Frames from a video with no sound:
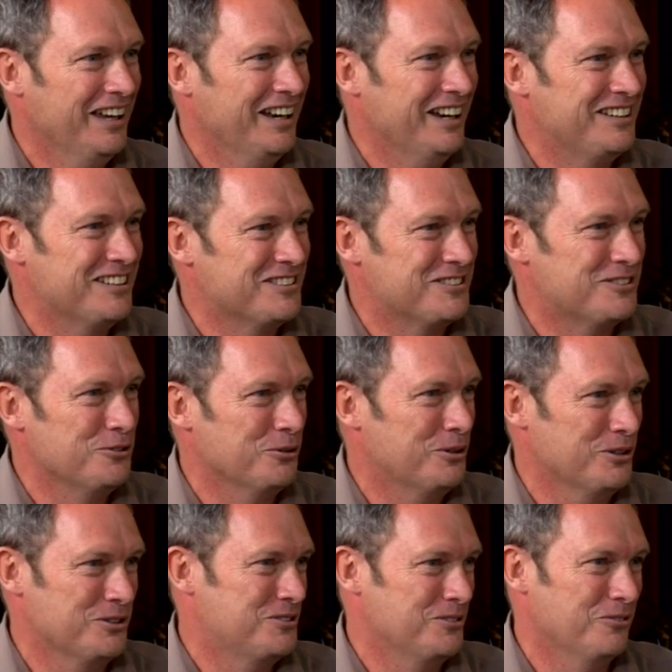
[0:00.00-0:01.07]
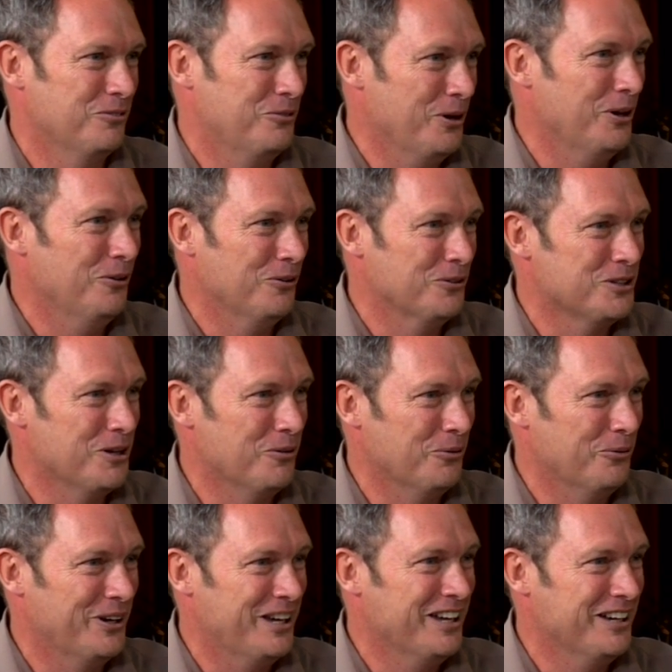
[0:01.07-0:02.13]
And it just took us quite a long time to
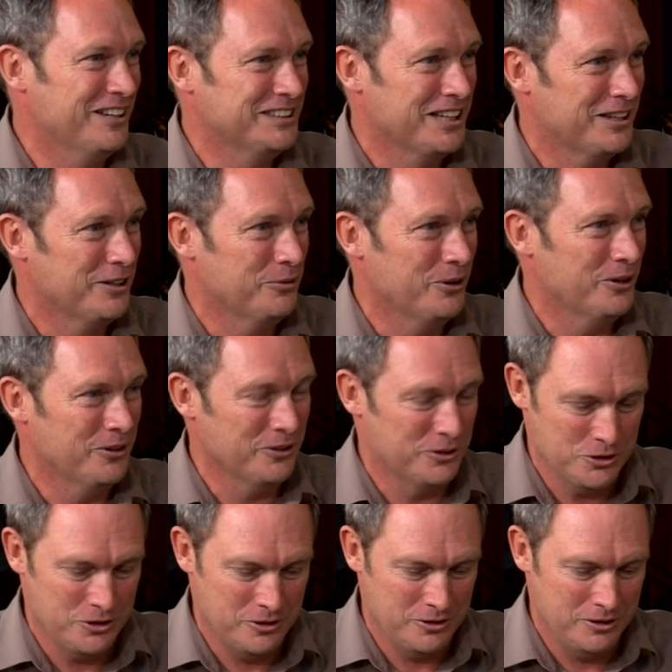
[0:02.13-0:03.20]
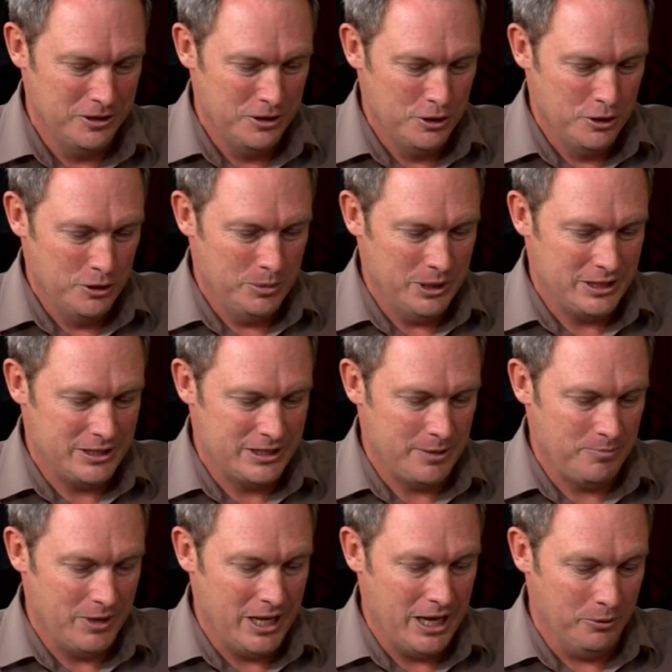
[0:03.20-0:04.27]
work out exactly what had occurred. But
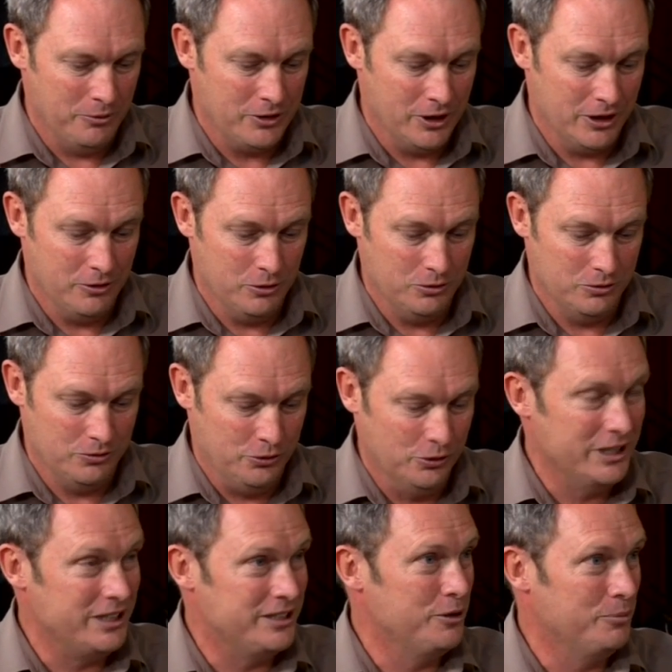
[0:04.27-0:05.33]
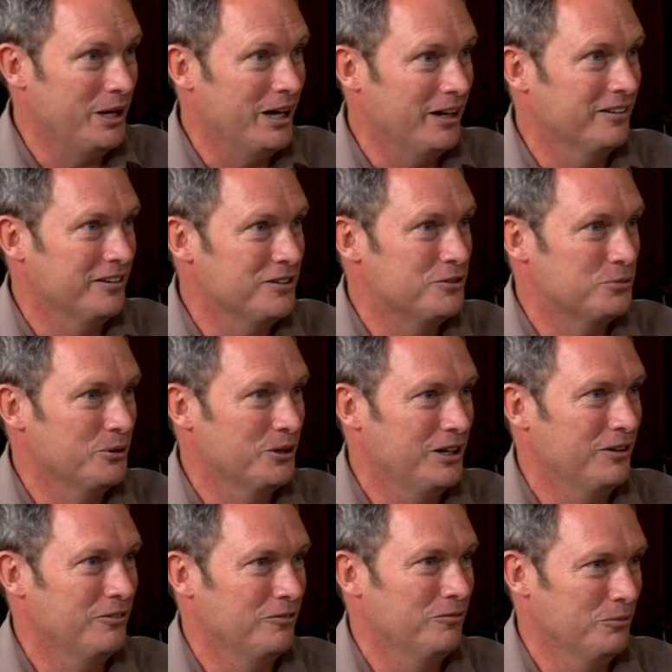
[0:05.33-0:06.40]
um, now we've got it all fully debugged and it's
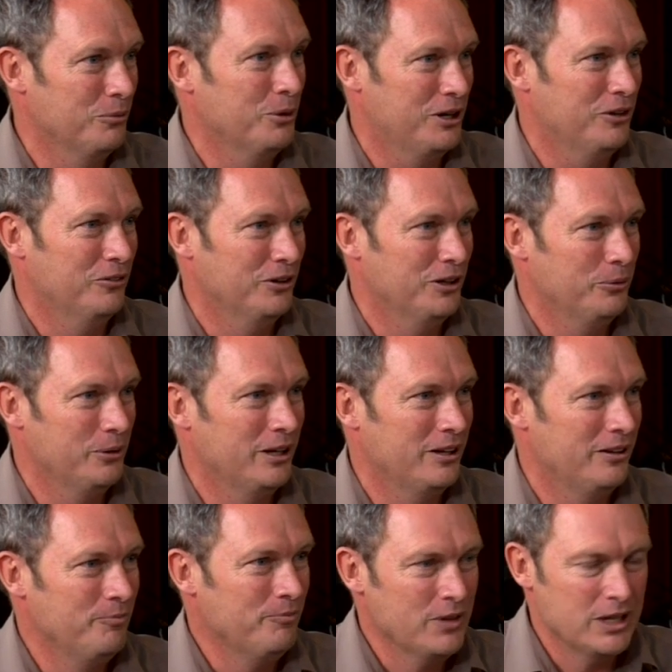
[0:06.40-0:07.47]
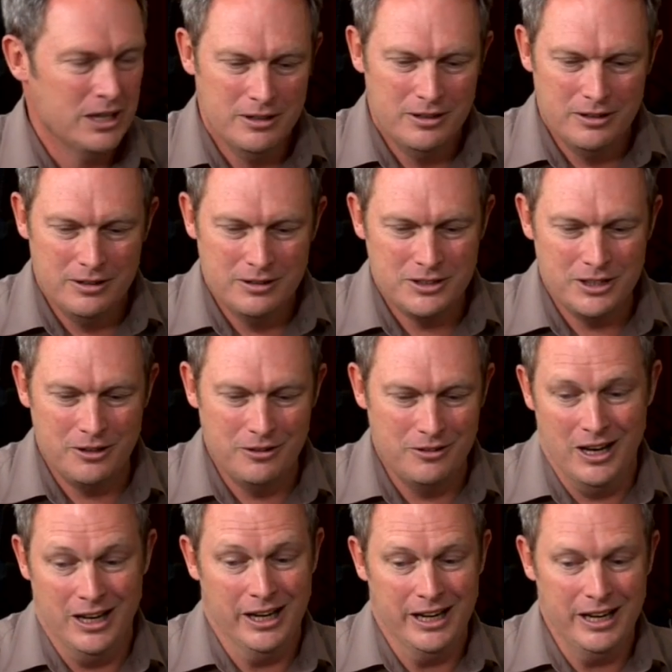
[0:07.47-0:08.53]
working, working really well. So,
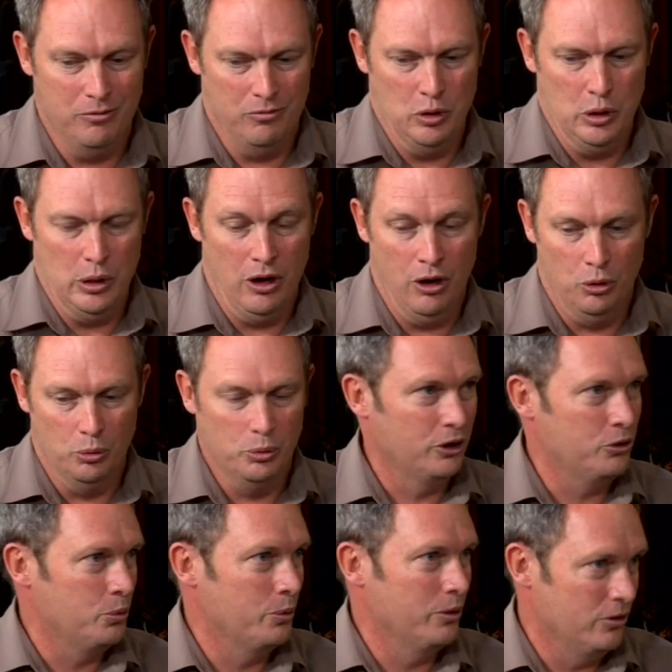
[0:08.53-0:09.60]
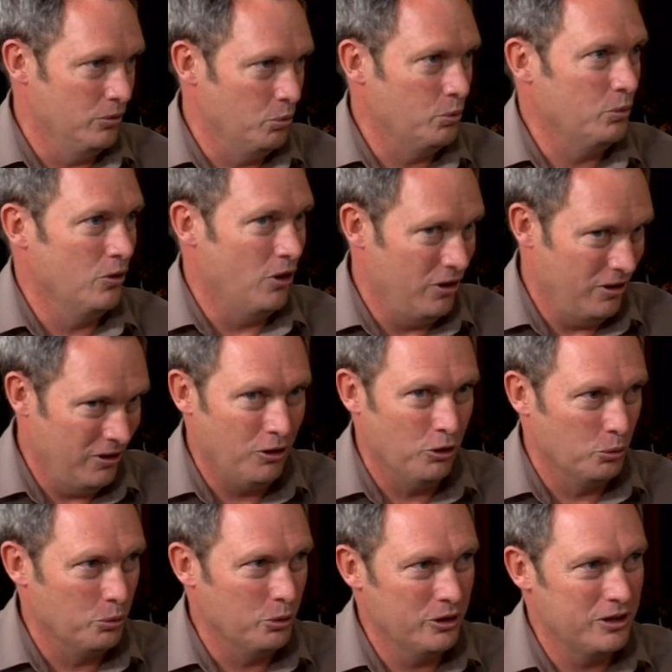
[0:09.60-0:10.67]
and you get a whole work, a
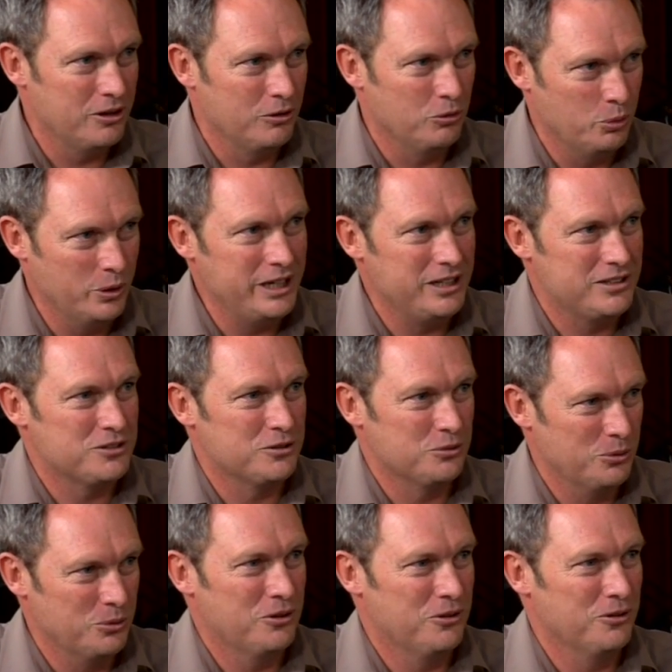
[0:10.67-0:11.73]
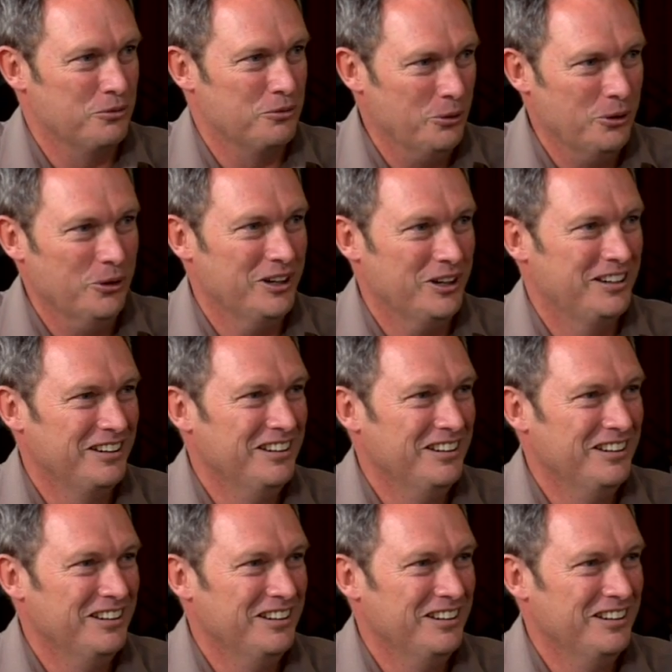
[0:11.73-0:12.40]
whole work week's worth of work